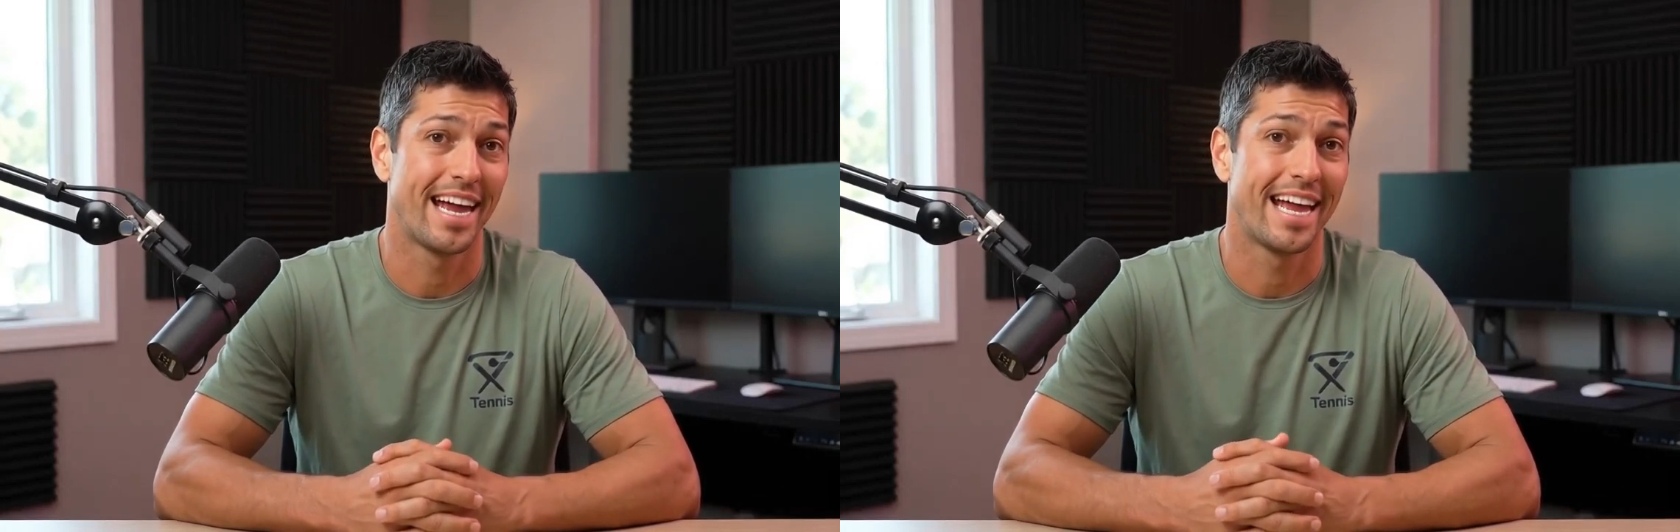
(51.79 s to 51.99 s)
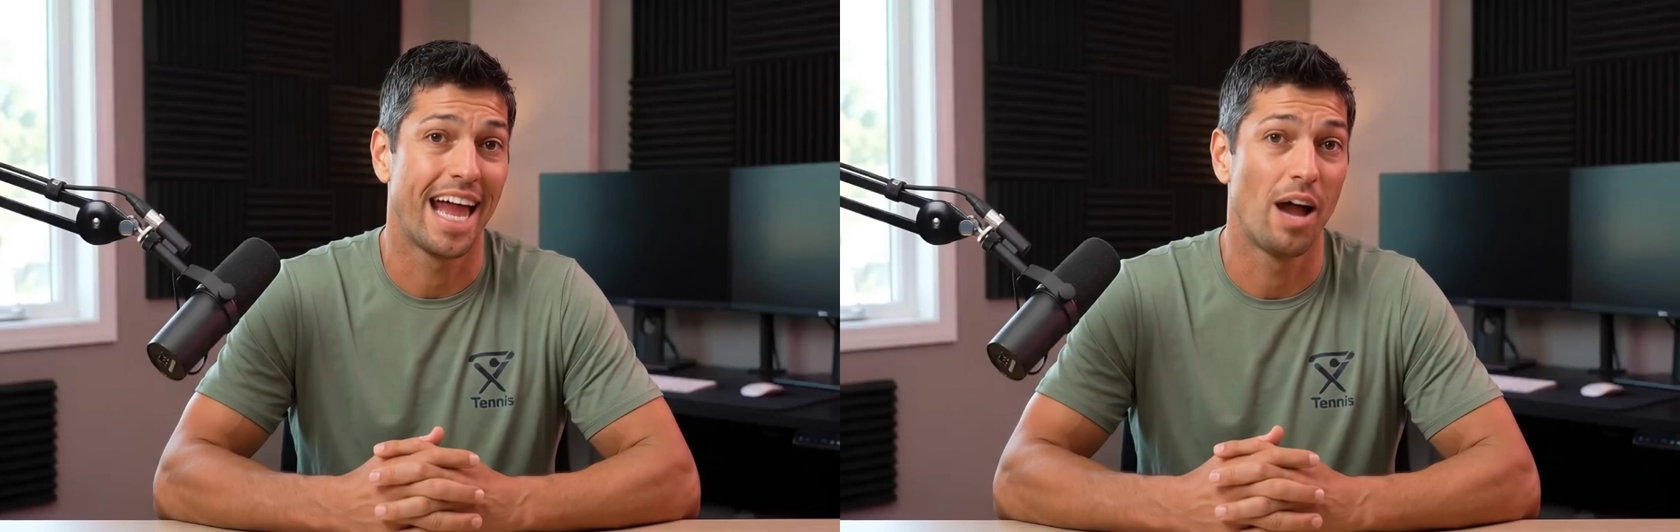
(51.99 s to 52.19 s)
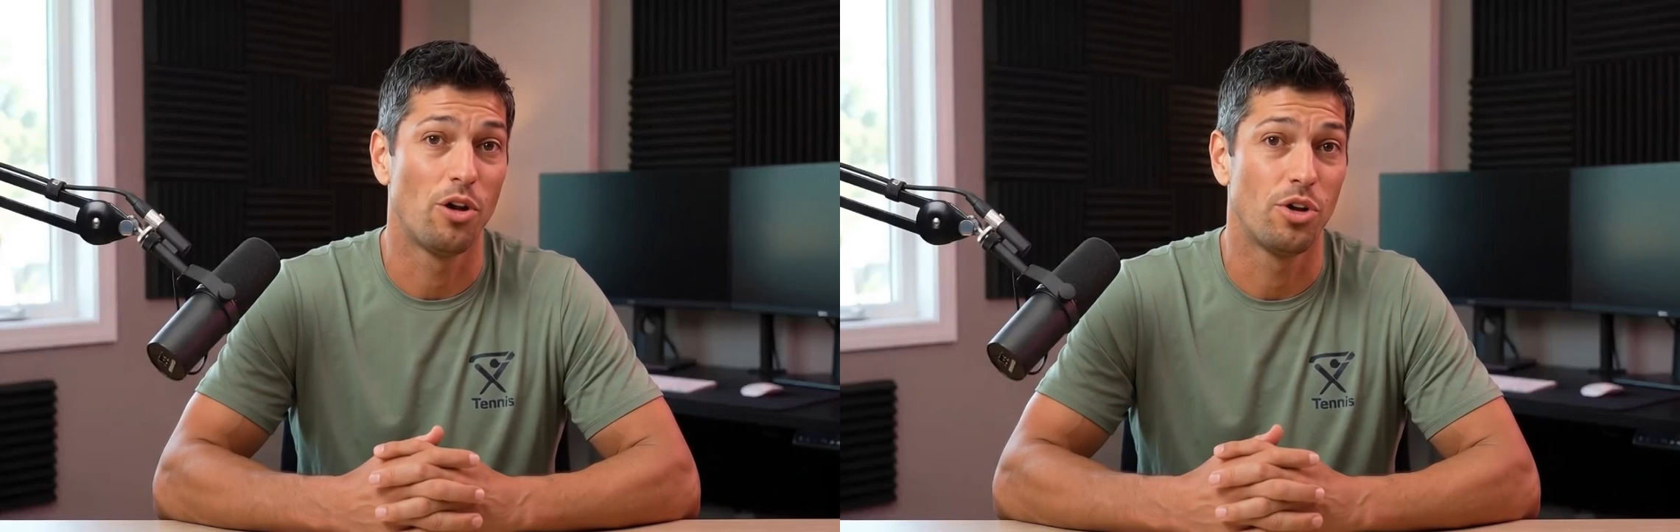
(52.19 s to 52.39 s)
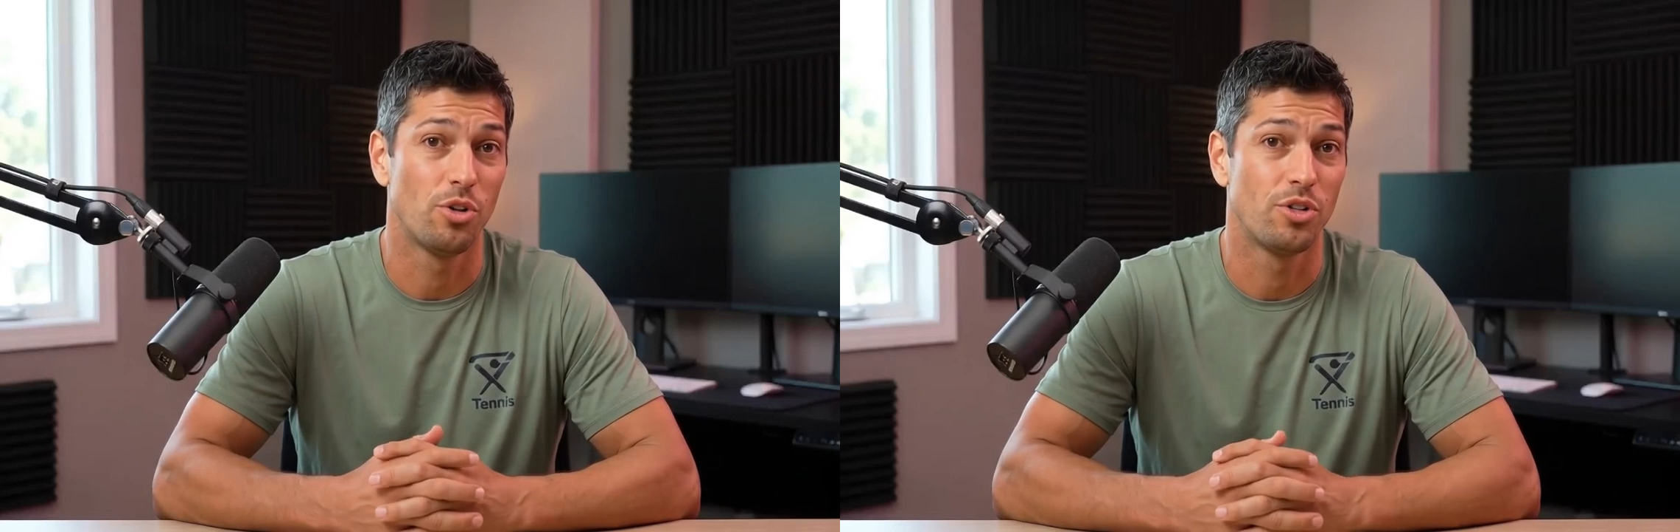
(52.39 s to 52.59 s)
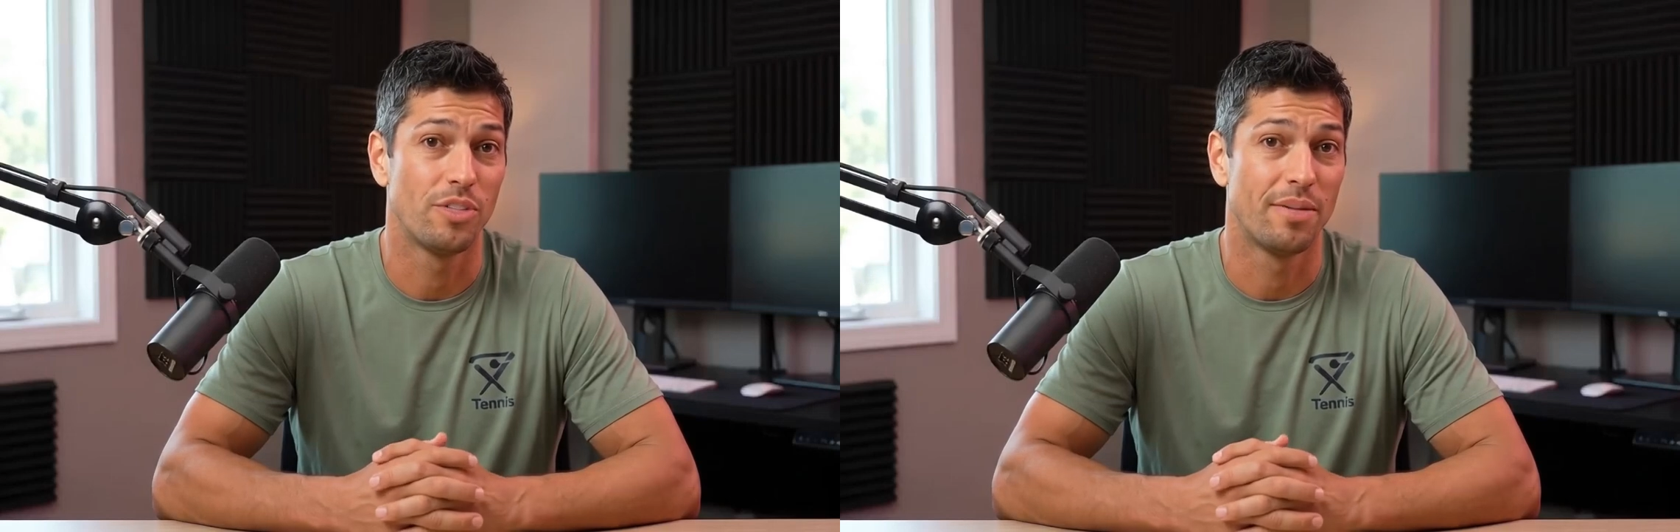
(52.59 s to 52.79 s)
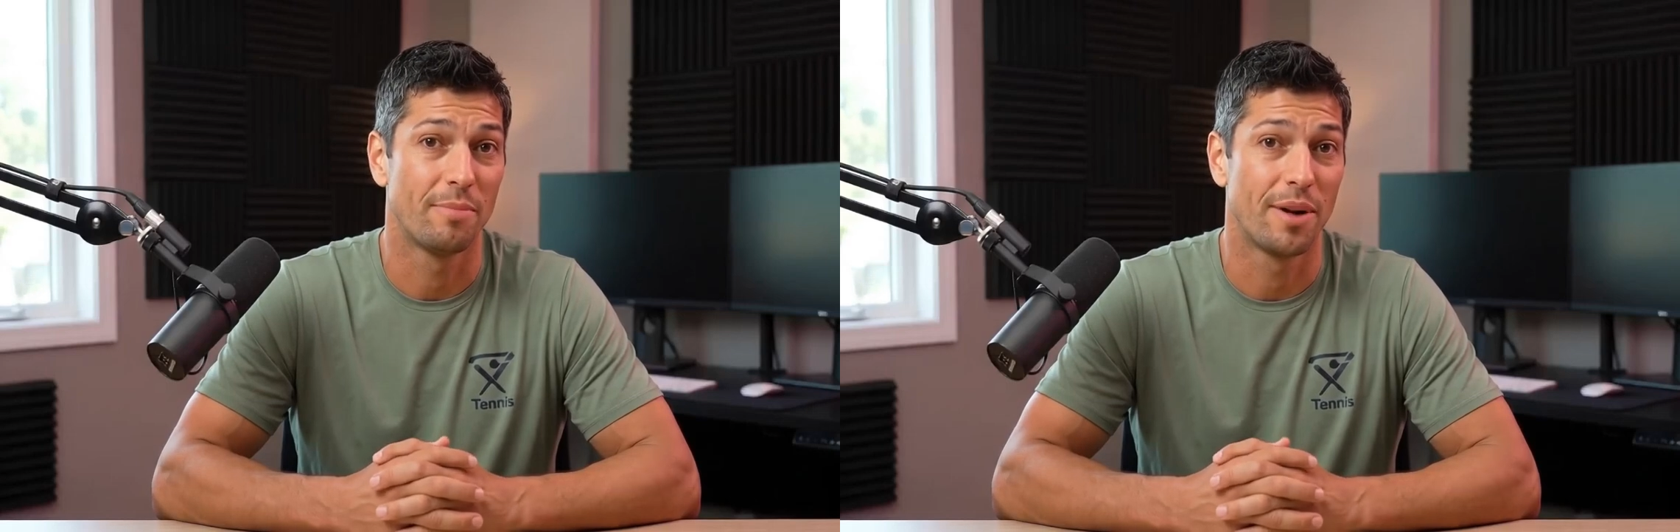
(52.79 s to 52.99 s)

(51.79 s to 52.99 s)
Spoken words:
allowing you to be